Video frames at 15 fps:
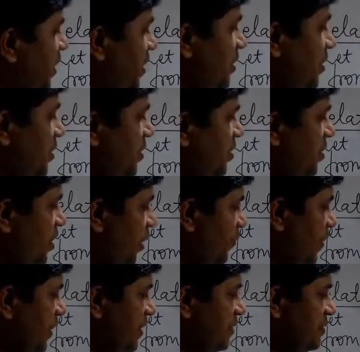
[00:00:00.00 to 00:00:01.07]
B.
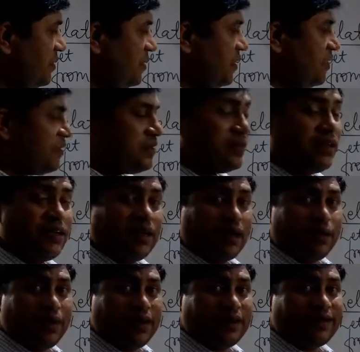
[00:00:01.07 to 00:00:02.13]
If I consider the
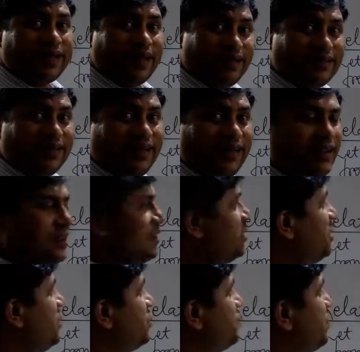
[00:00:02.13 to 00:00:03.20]
element
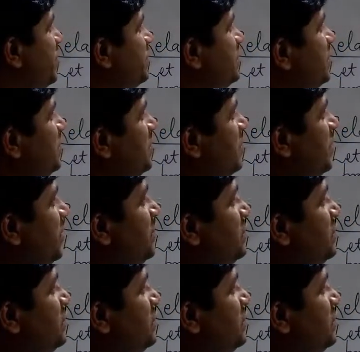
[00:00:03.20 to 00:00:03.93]
A3 is present